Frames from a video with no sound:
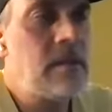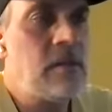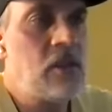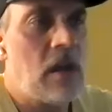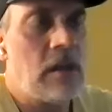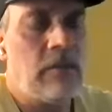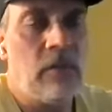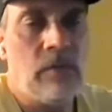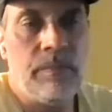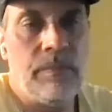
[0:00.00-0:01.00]
the chocolate
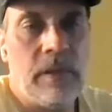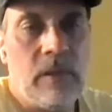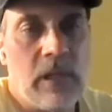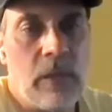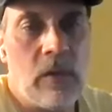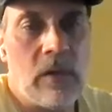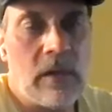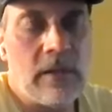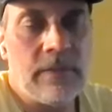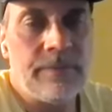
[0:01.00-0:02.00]
room in Willy
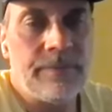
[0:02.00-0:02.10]
Wonka.